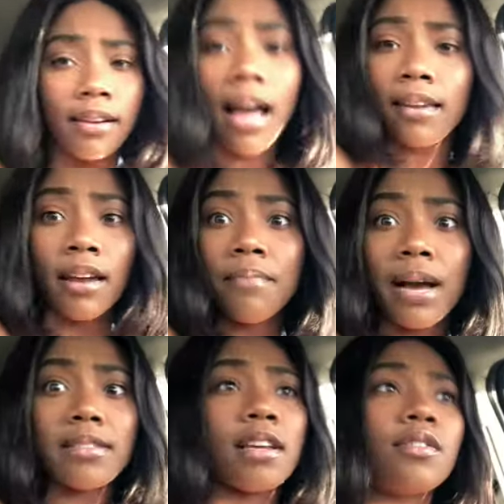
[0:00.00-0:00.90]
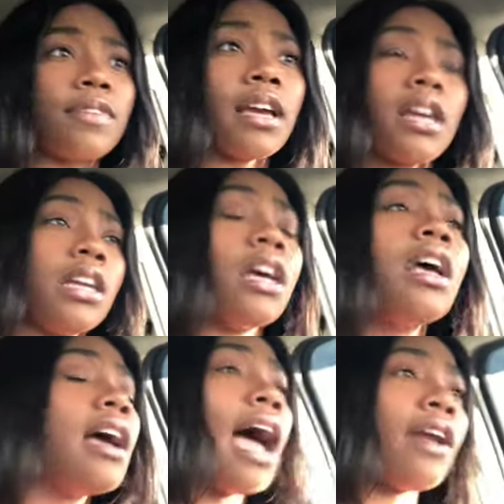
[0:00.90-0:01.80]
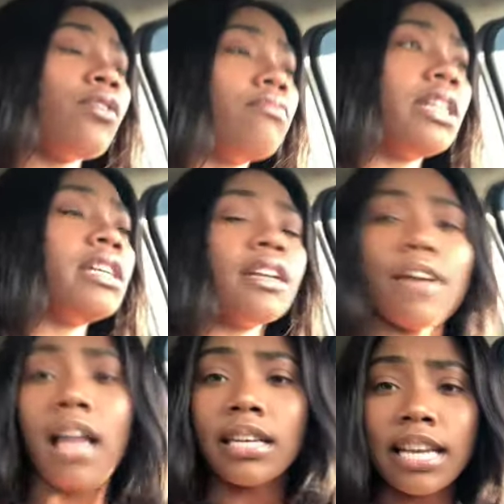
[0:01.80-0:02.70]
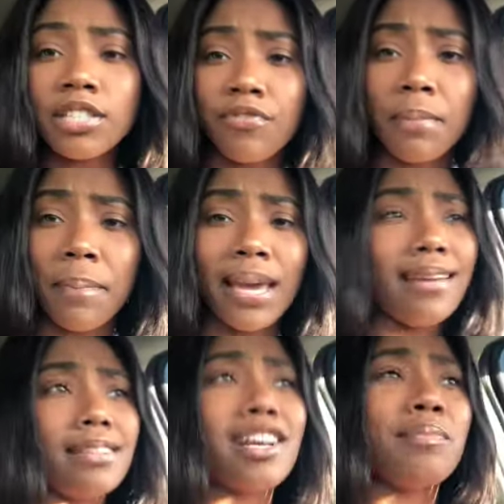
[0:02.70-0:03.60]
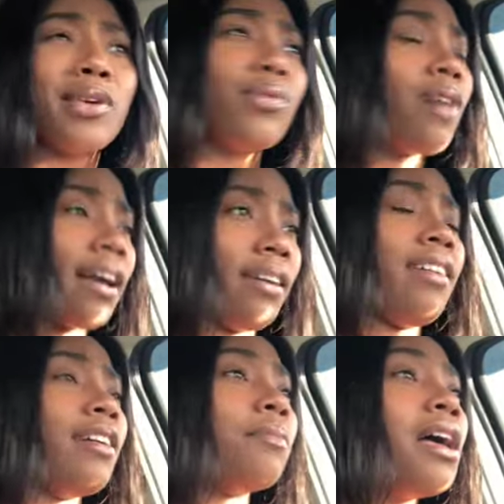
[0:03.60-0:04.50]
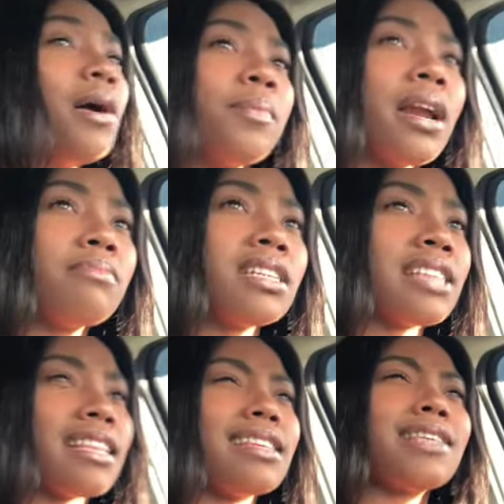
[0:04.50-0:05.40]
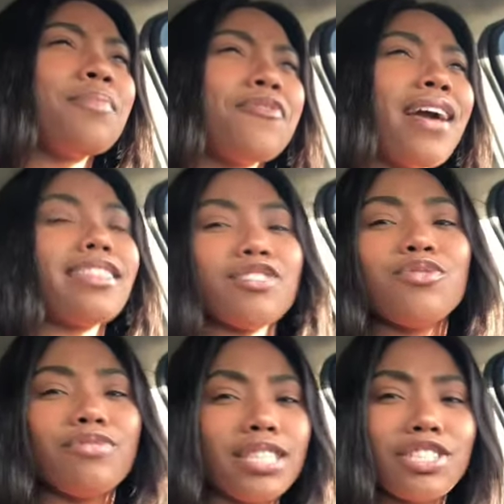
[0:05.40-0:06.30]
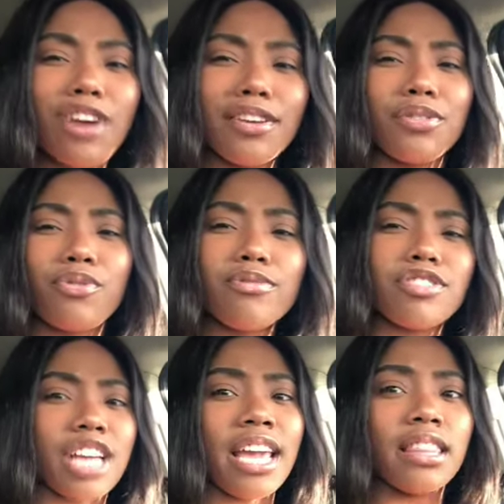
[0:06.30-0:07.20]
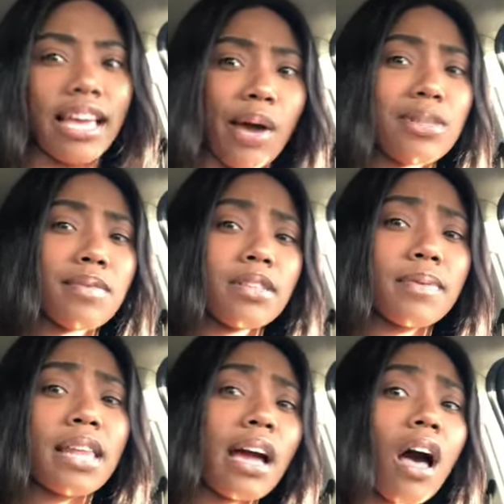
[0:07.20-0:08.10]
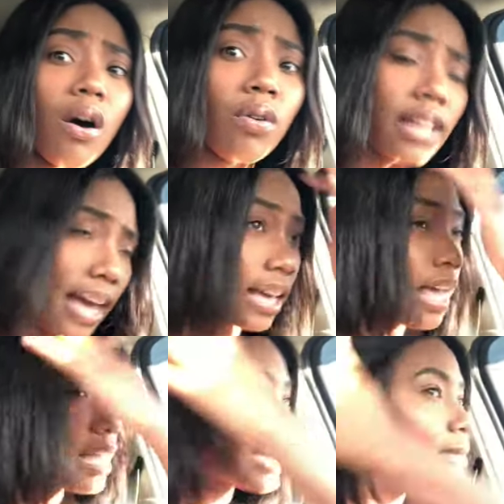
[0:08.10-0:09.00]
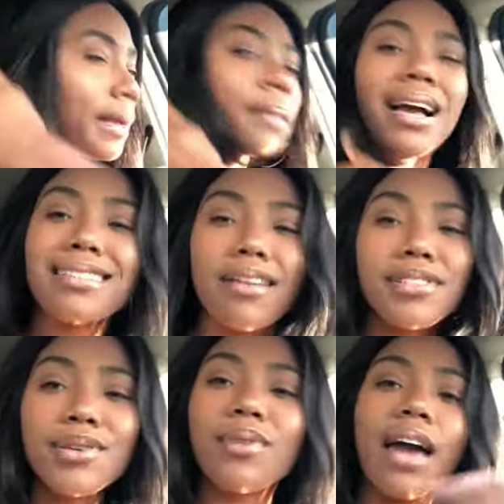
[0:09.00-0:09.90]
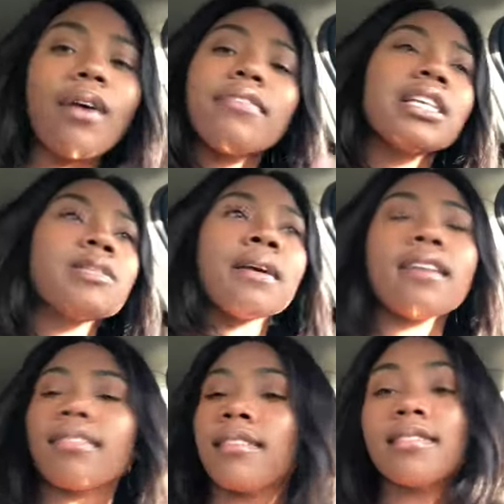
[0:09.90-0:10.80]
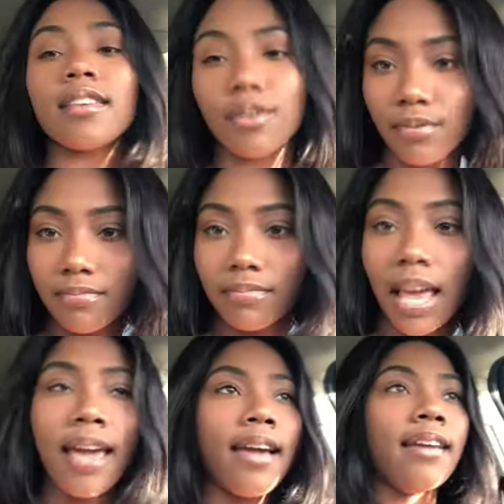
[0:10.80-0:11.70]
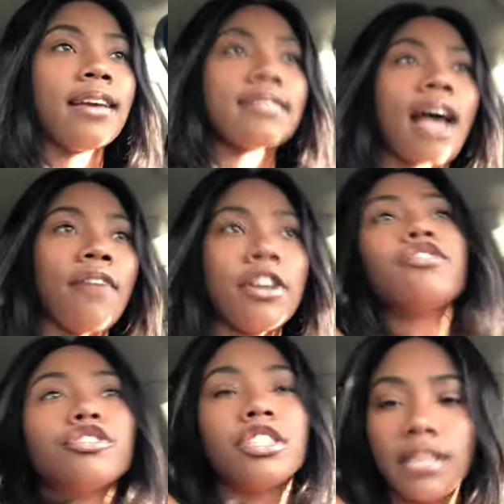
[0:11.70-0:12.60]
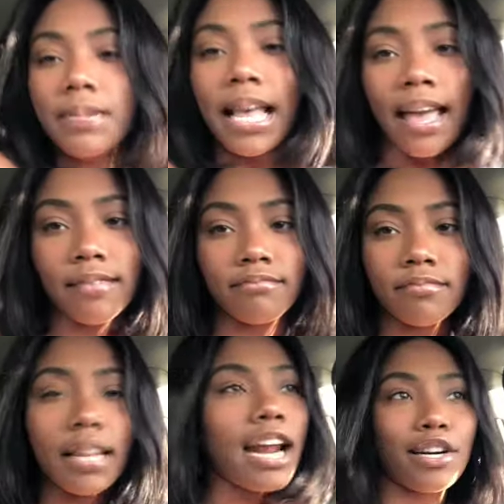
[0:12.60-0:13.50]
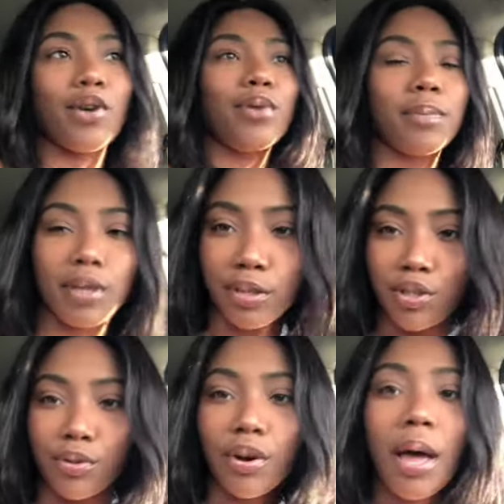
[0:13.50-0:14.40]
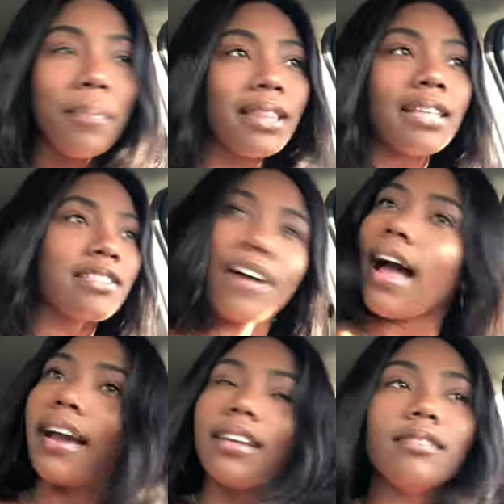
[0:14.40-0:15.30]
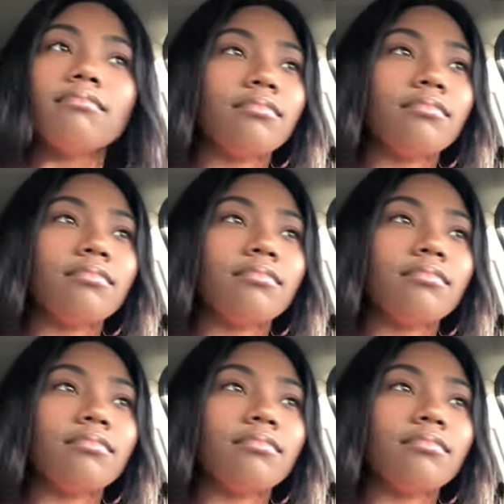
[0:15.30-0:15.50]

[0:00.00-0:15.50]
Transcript: I love myself and I don't need validation from a man to tell me who I am. But I'm just like the simple fact that you really tried to throw shade. Like I was supposed to be like, oh, like explain myself to you. I don't have to explain nothing to you. And it's obvious you're just upset that I don't want to be with you. But that's fine